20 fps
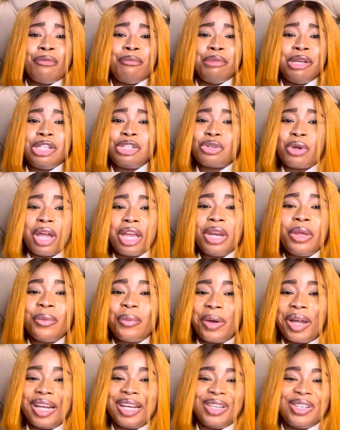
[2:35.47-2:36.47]
been to
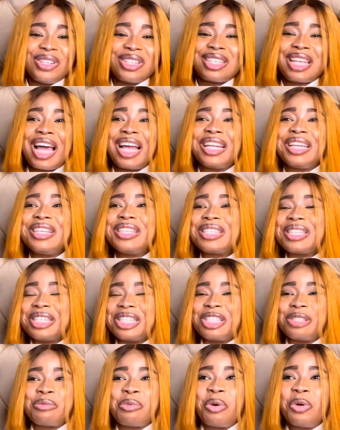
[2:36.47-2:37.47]
anywhere. They just had this
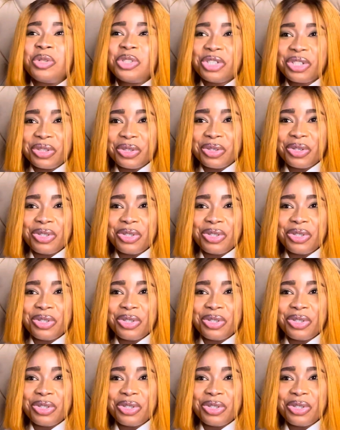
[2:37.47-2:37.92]
exposure